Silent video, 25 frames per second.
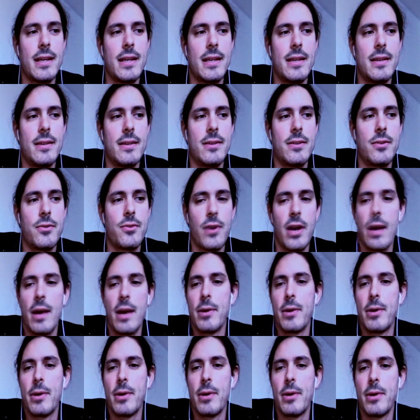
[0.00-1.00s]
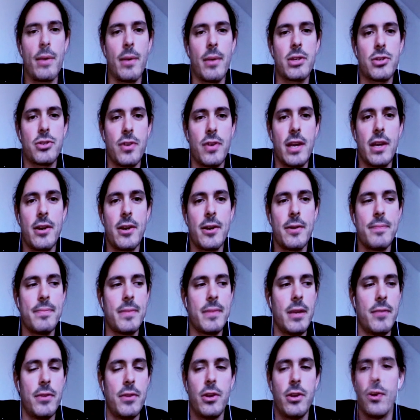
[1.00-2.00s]
Grab a trainer. If
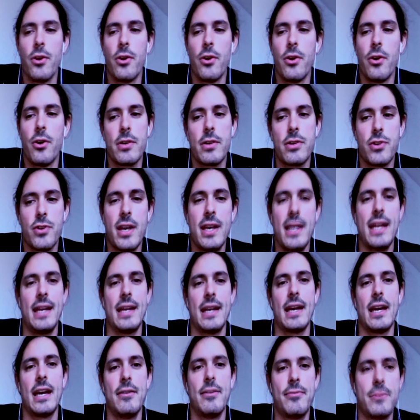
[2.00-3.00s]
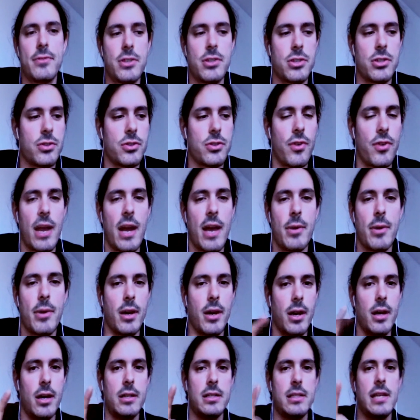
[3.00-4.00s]
you don't have a training knife, just grab
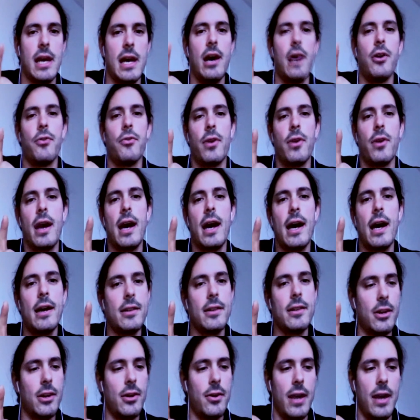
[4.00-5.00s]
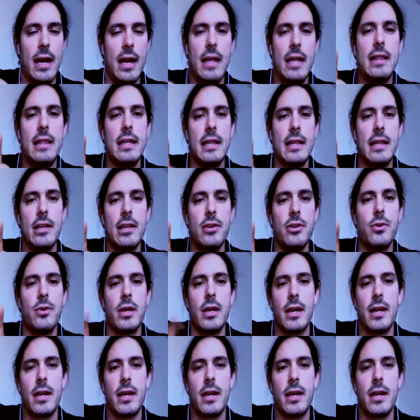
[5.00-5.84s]
a dowel rod, anything that you can